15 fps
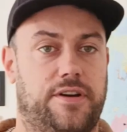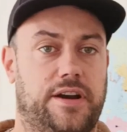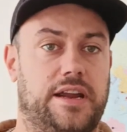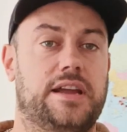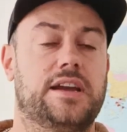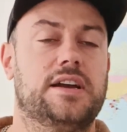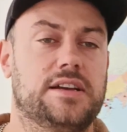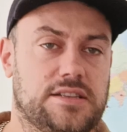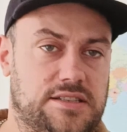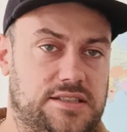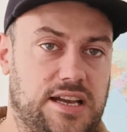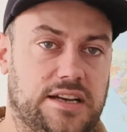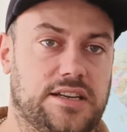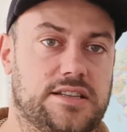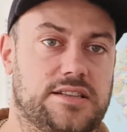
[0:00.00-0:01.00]
very
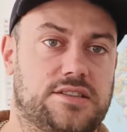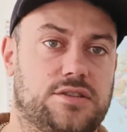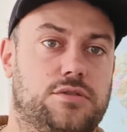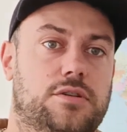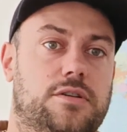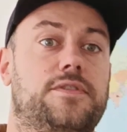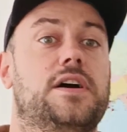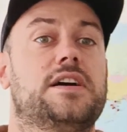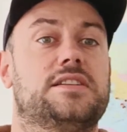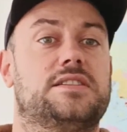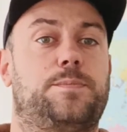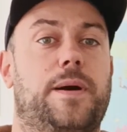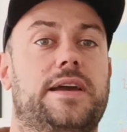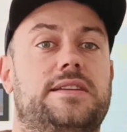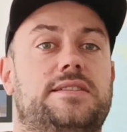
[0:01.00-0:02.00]
sudden sort of
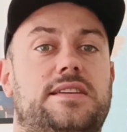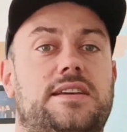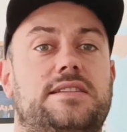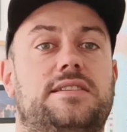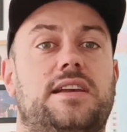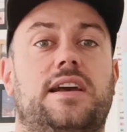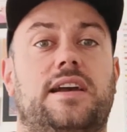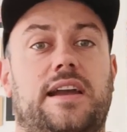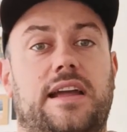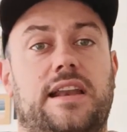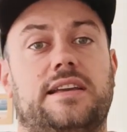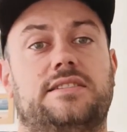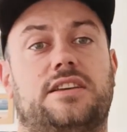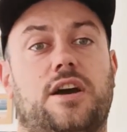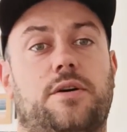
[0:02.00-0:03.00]
spaces. It
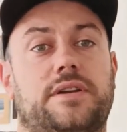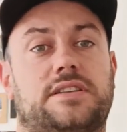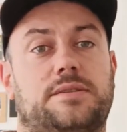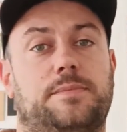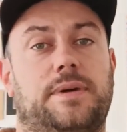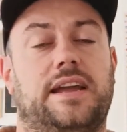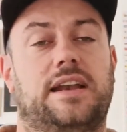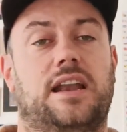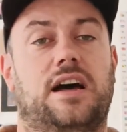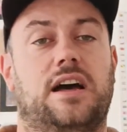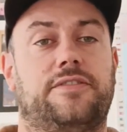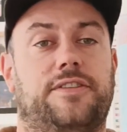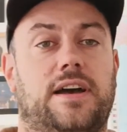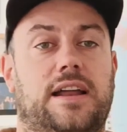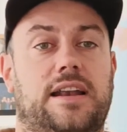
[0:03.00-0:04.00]
is going to make
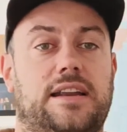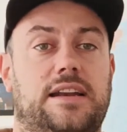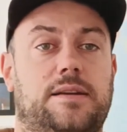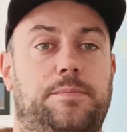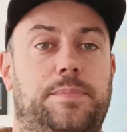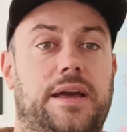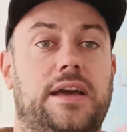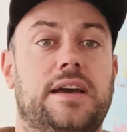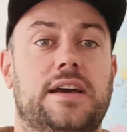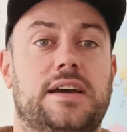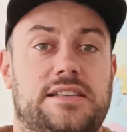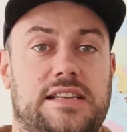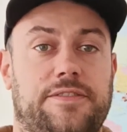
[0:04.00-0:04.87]
life a little bit